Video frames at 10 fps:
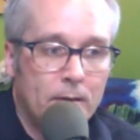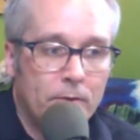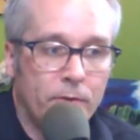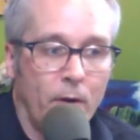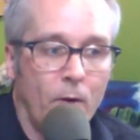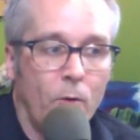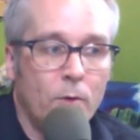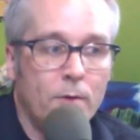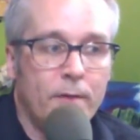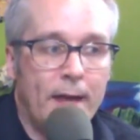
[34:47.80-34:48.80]
so
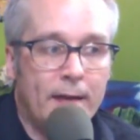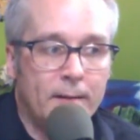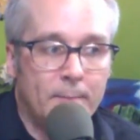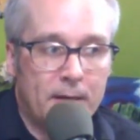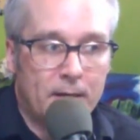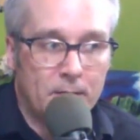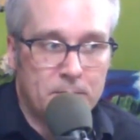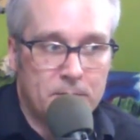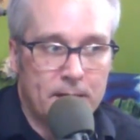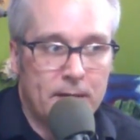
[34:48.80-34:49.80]
mm. then it
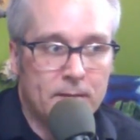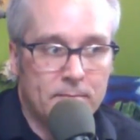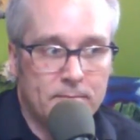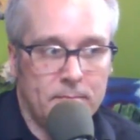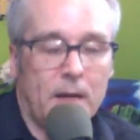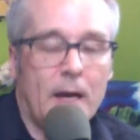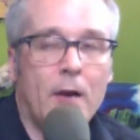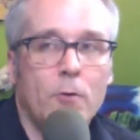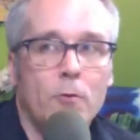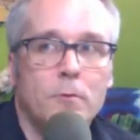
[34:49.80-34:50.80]
becomes like
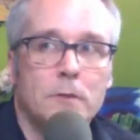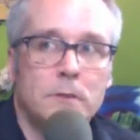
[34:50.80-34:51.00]
how